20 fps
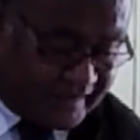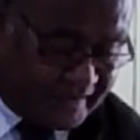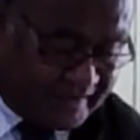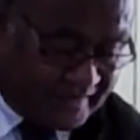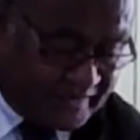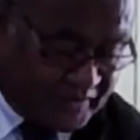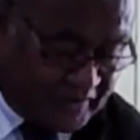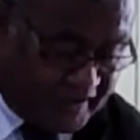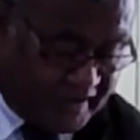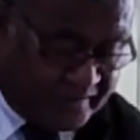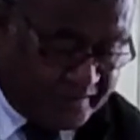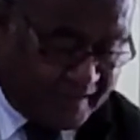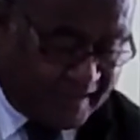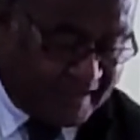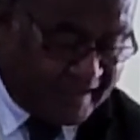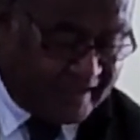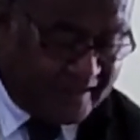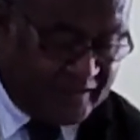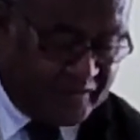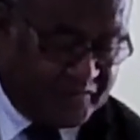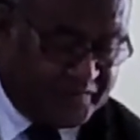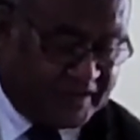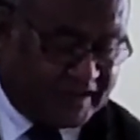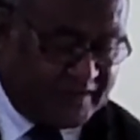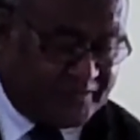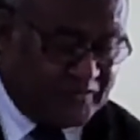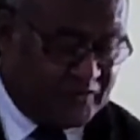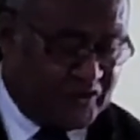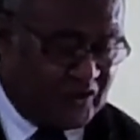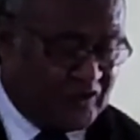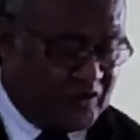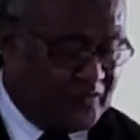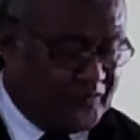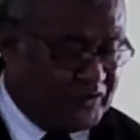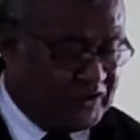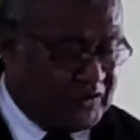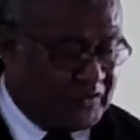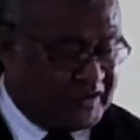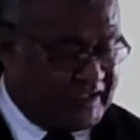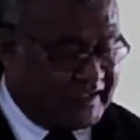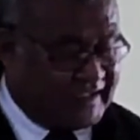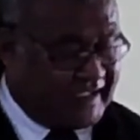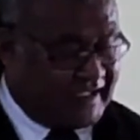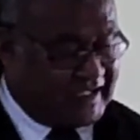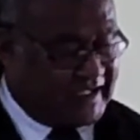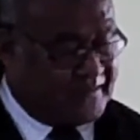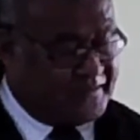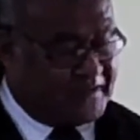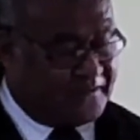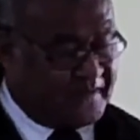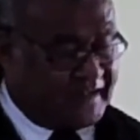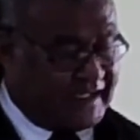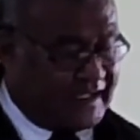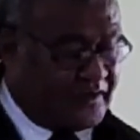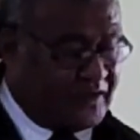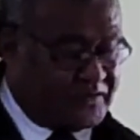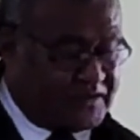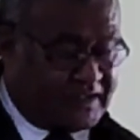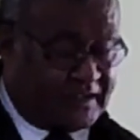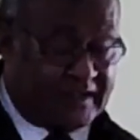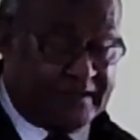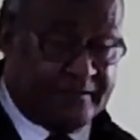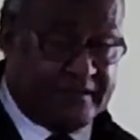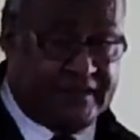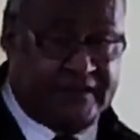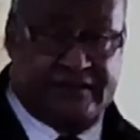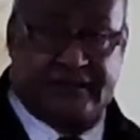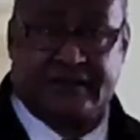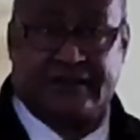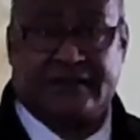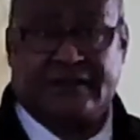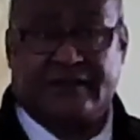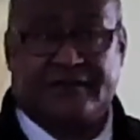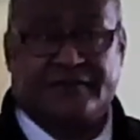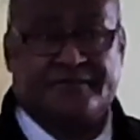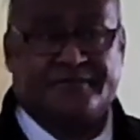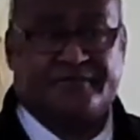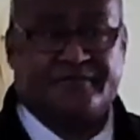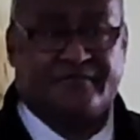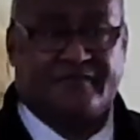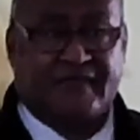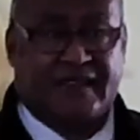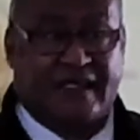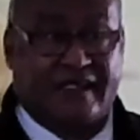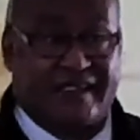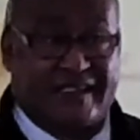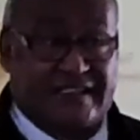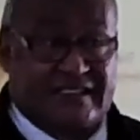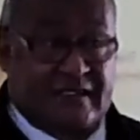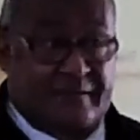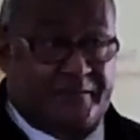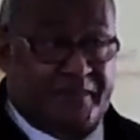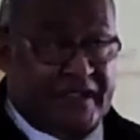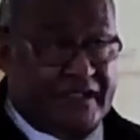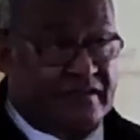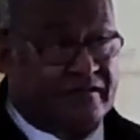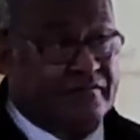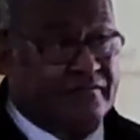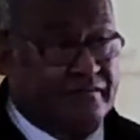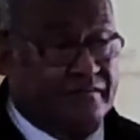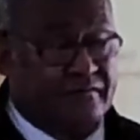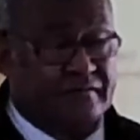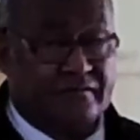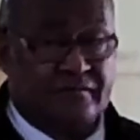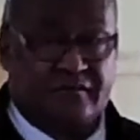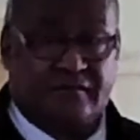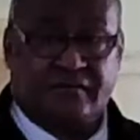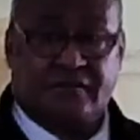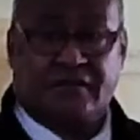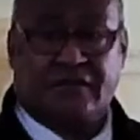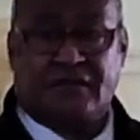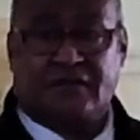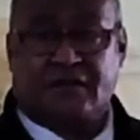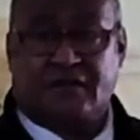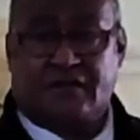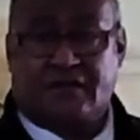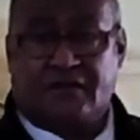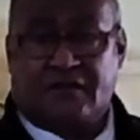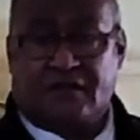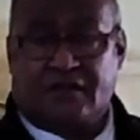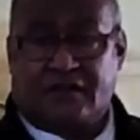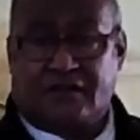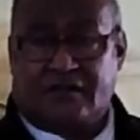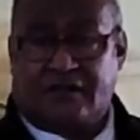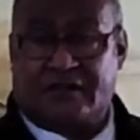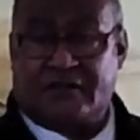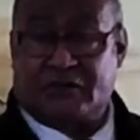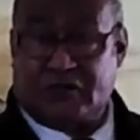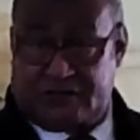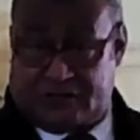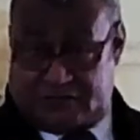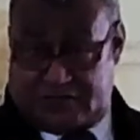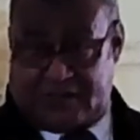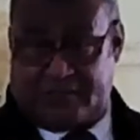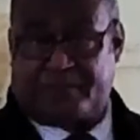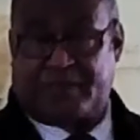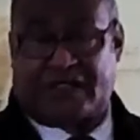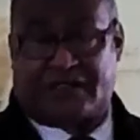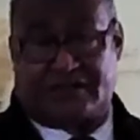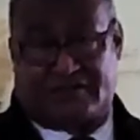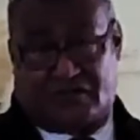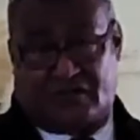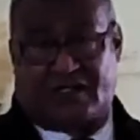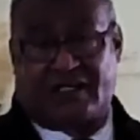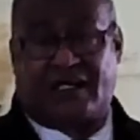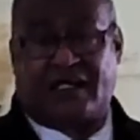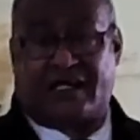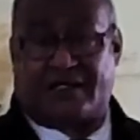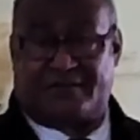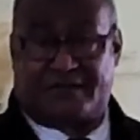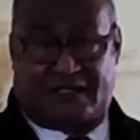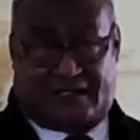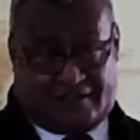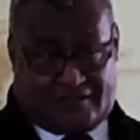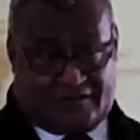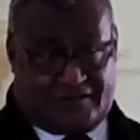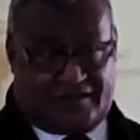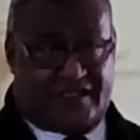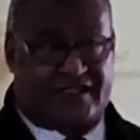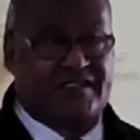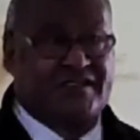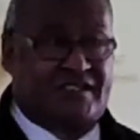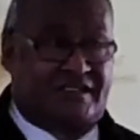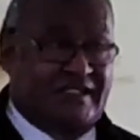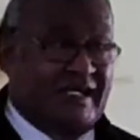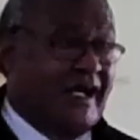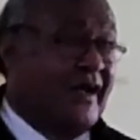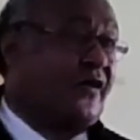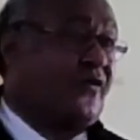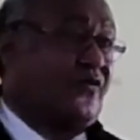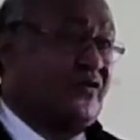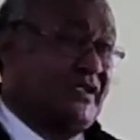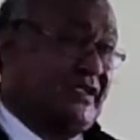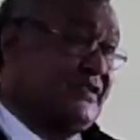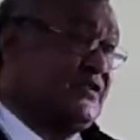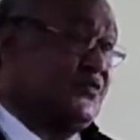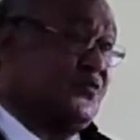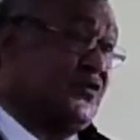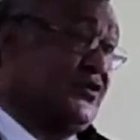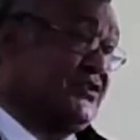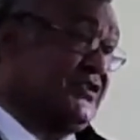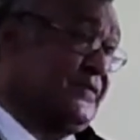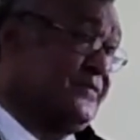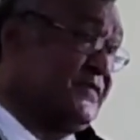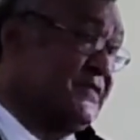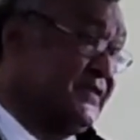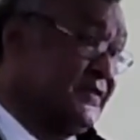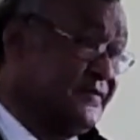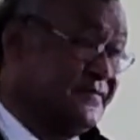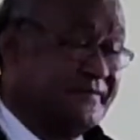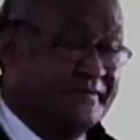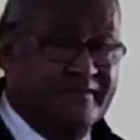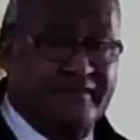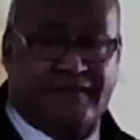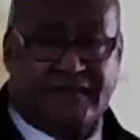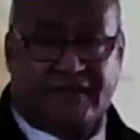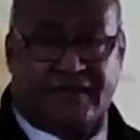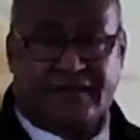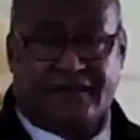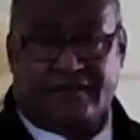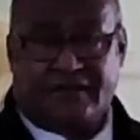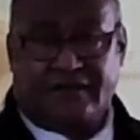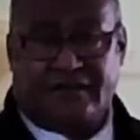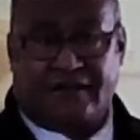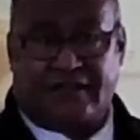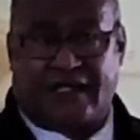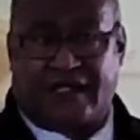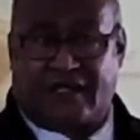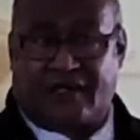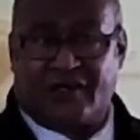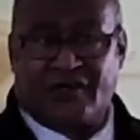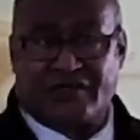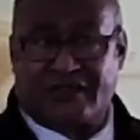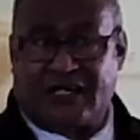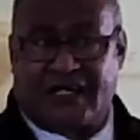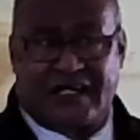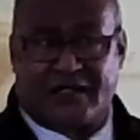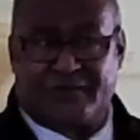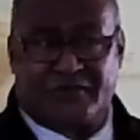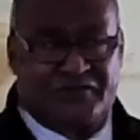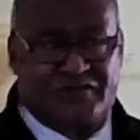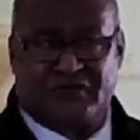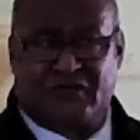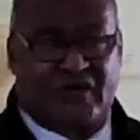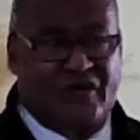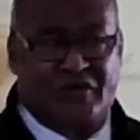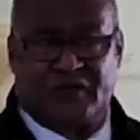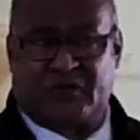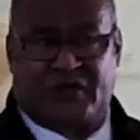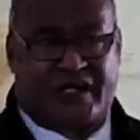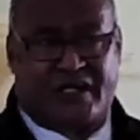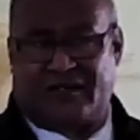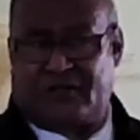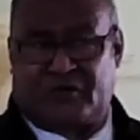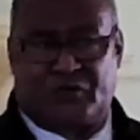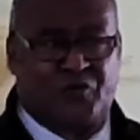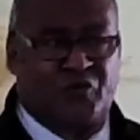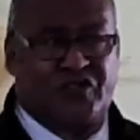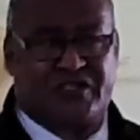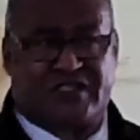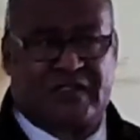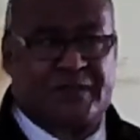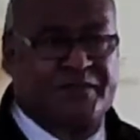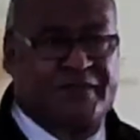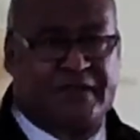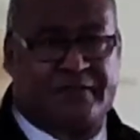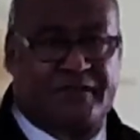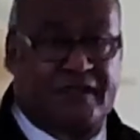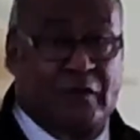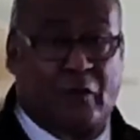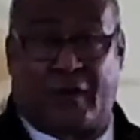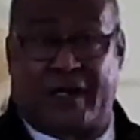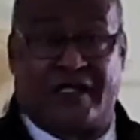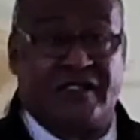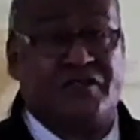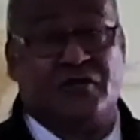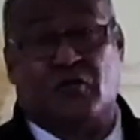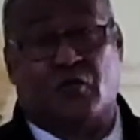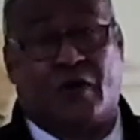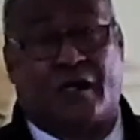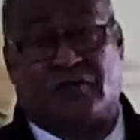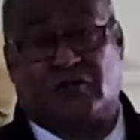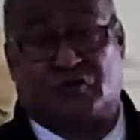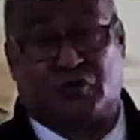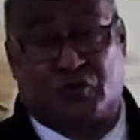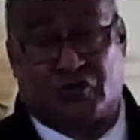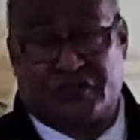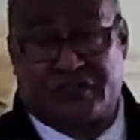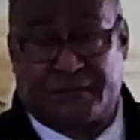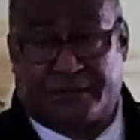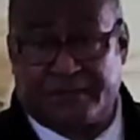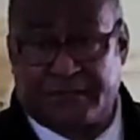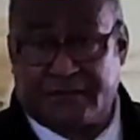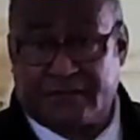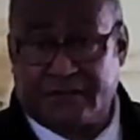en doon e wakarau we ke mundo kita kan be bakakosala ba. That's a pattern. And what you're going to pattern on Nangarabana, this is how he is worshipped. Nakalo Nangaramatungo, you cannot worship him the way you want to worship.